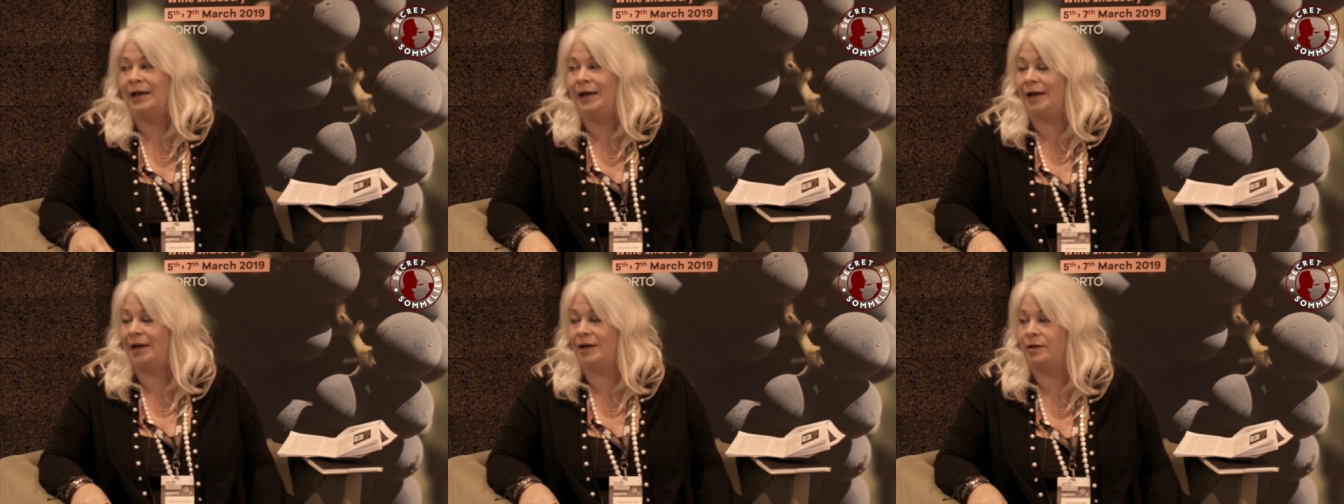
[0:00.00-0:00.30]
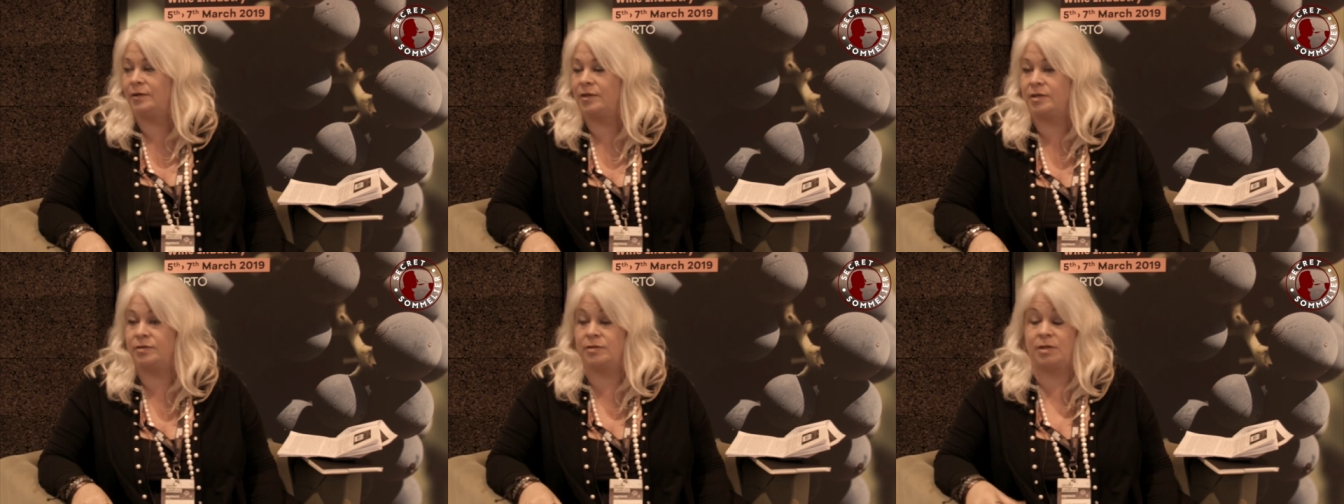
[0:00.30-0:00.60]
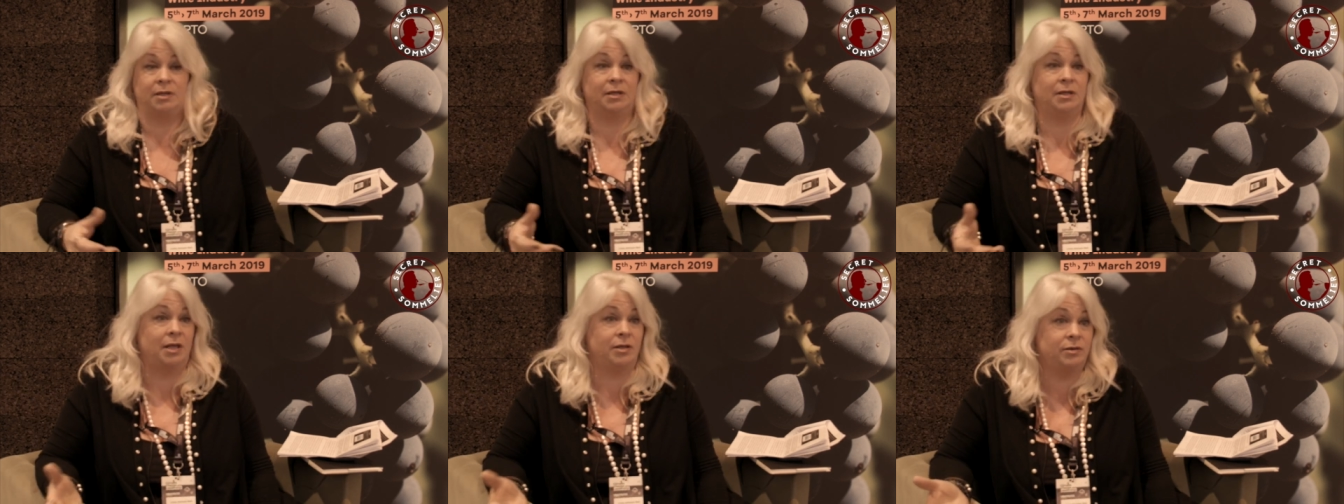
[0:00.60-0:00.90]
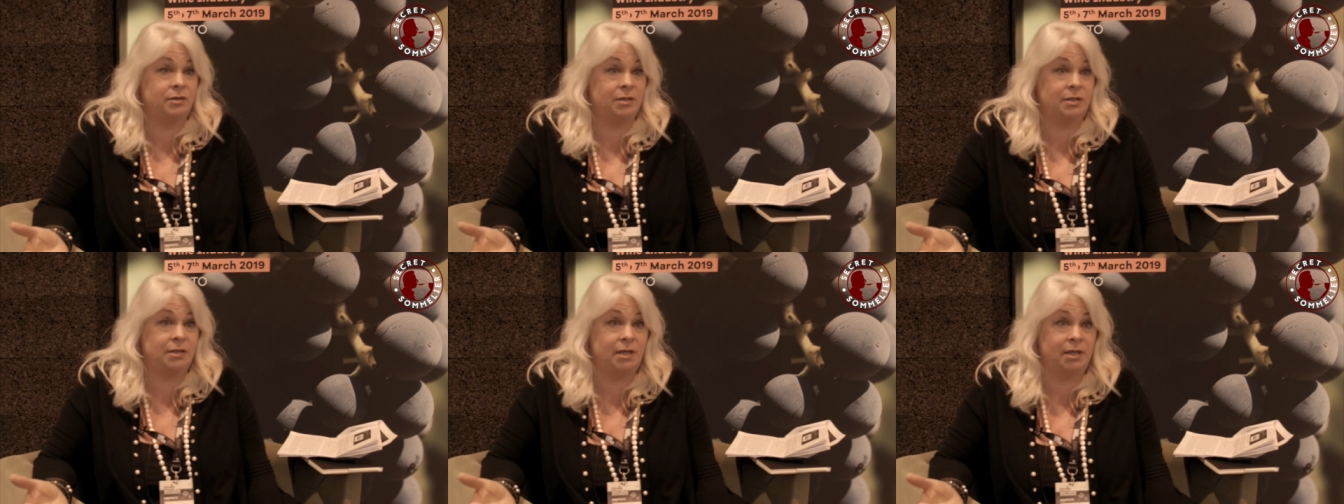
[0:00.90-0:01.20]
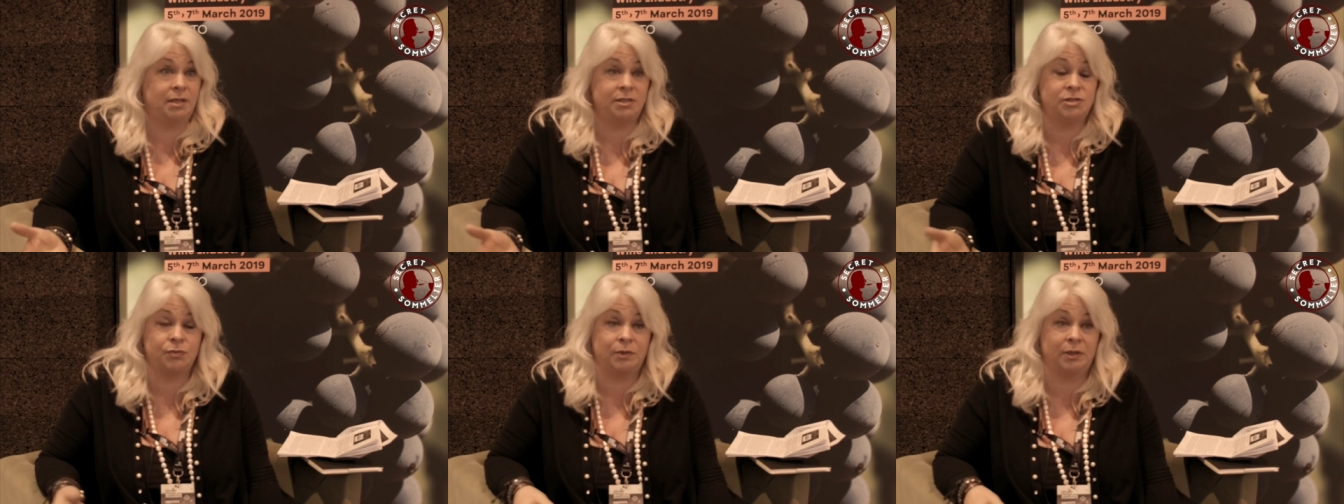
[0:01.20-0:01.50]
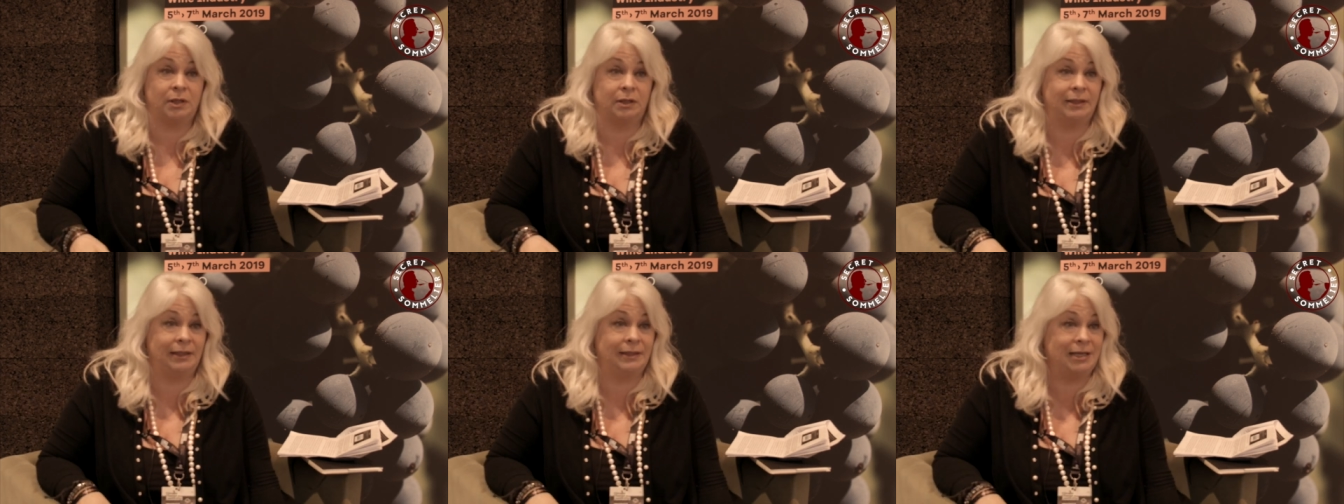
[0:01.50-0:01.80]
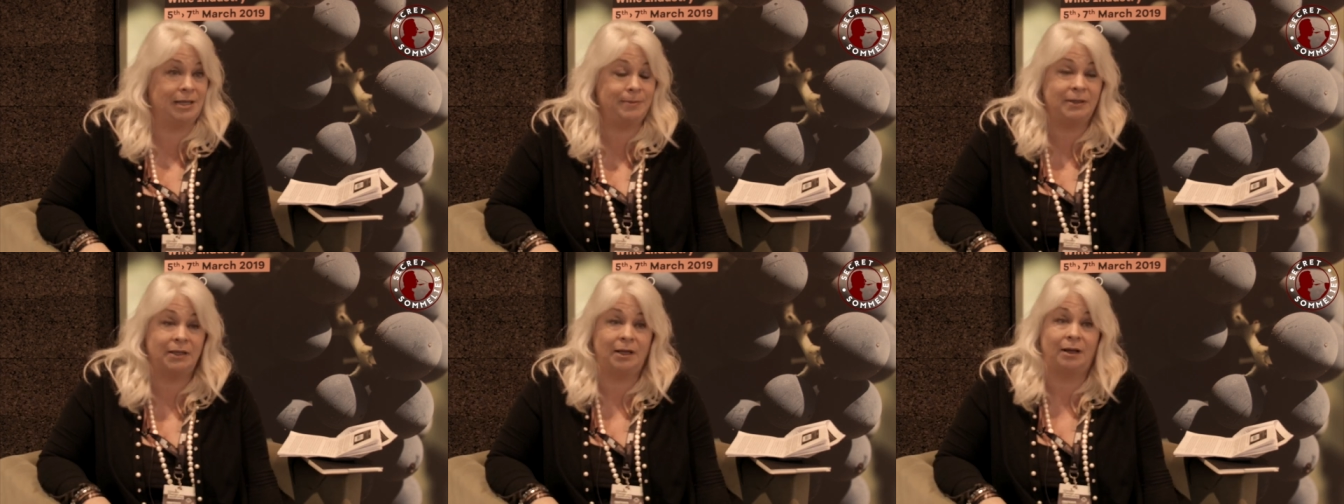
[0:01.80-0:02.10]
Uh, in, in Israel, in
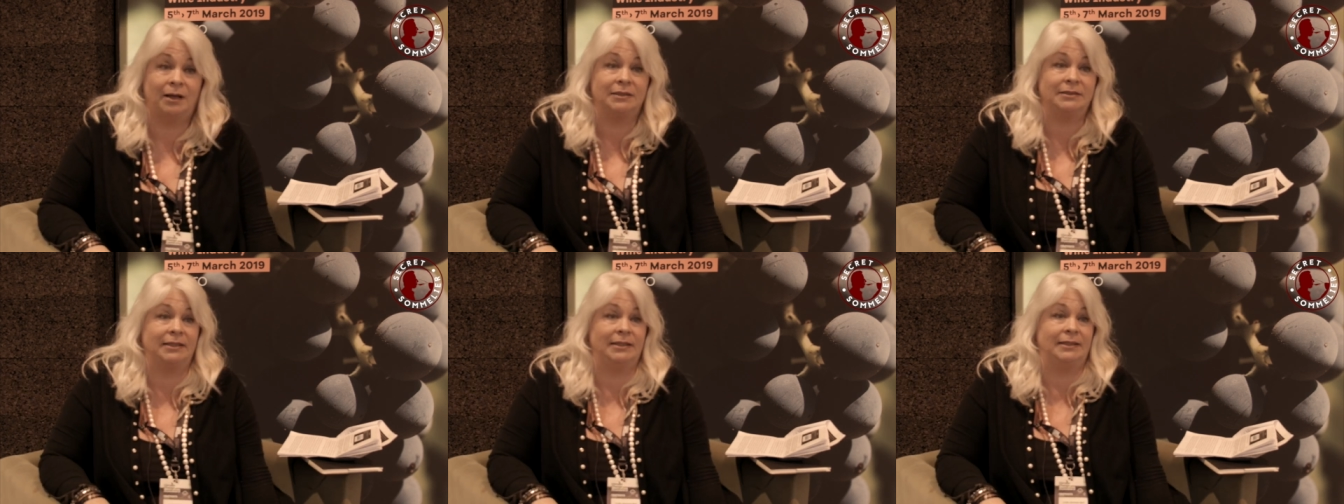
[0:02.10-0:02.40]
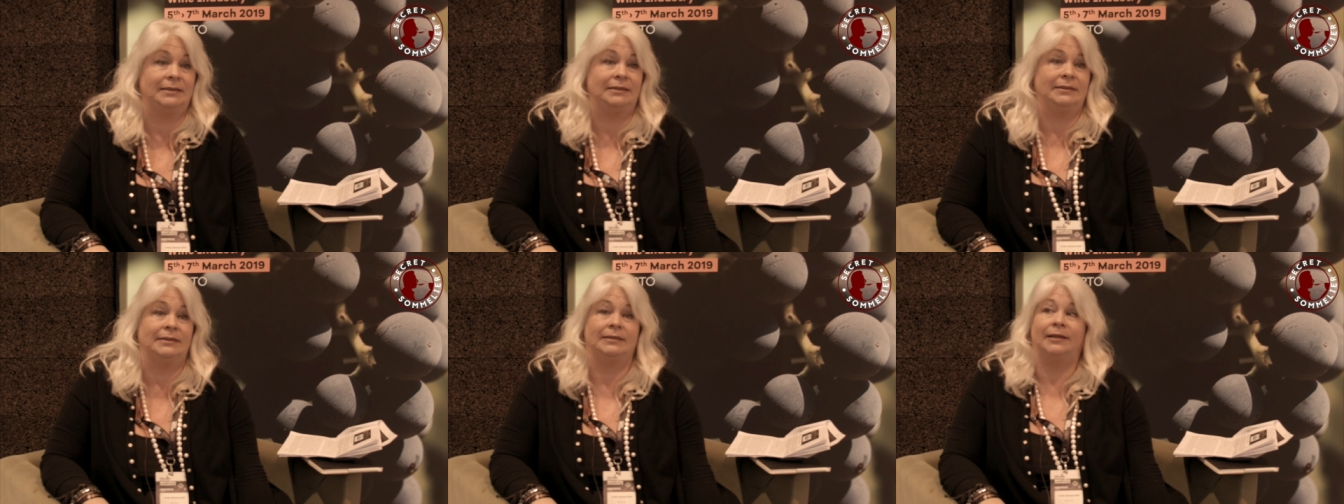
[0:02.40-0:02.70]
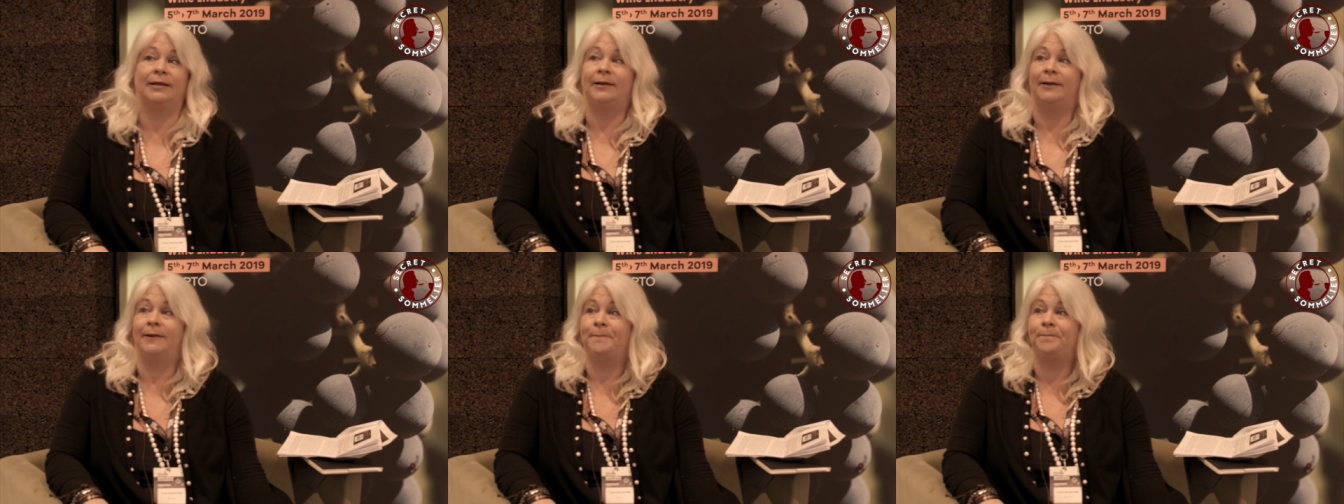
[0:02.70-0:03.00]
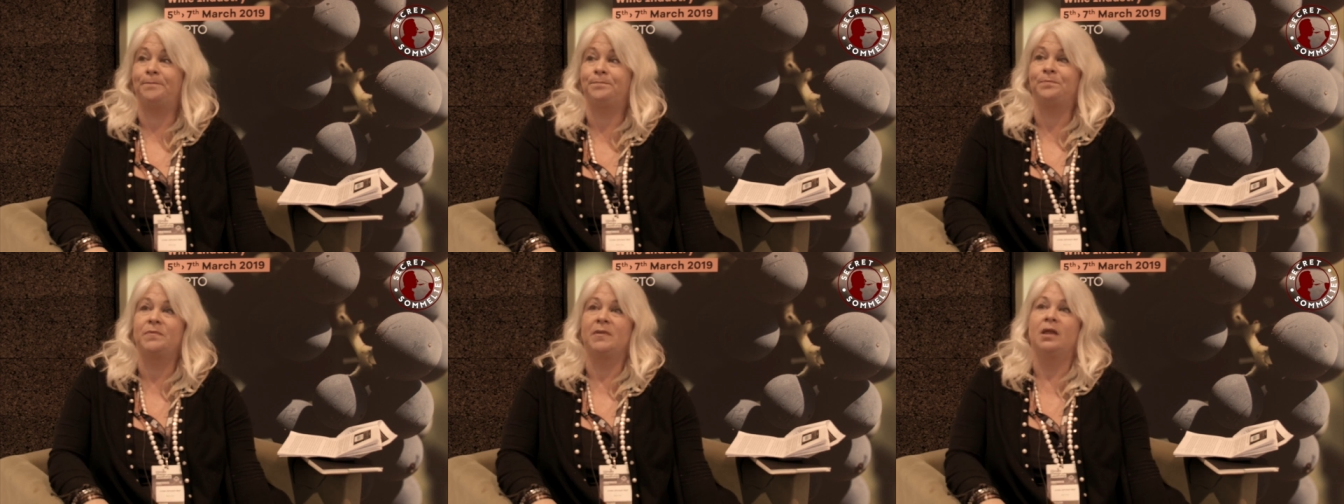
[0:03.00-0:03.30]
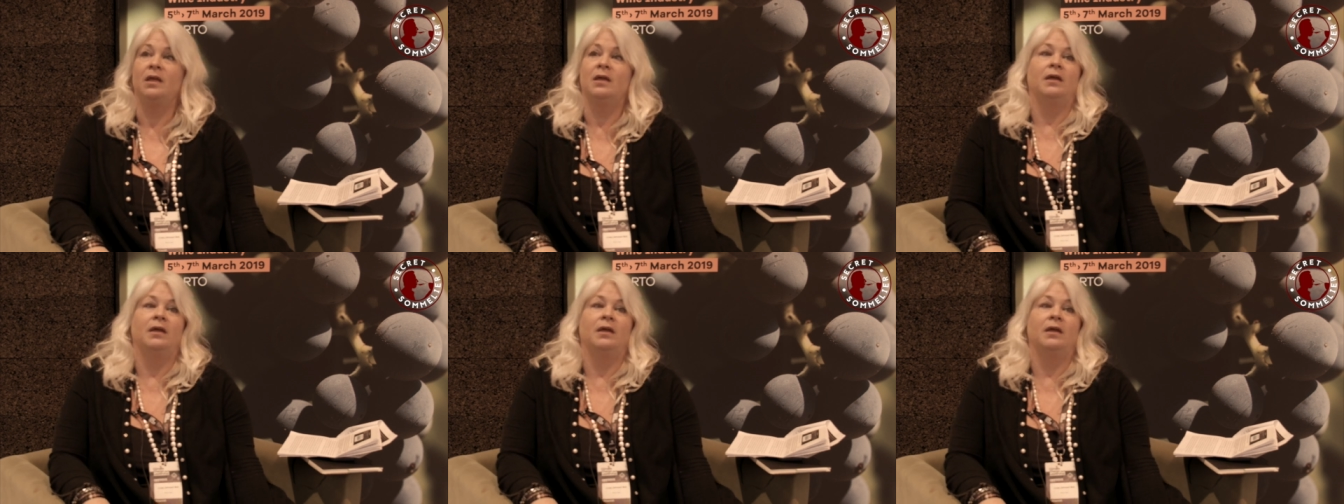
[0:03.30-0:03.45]
Lebanon, in, um,